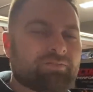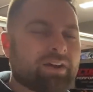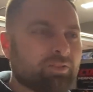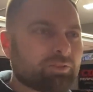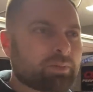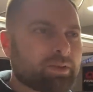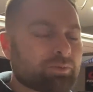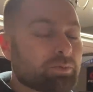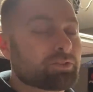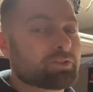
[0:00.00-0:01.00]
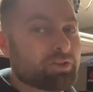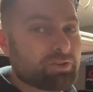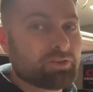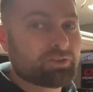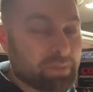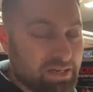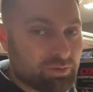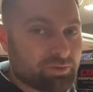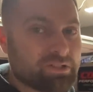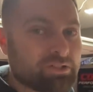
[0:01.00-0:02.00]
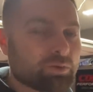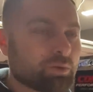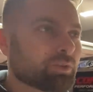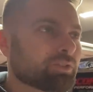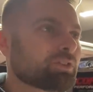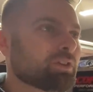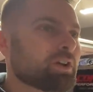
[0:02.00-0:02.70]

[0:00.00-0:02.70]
valve springs with certain specialty tools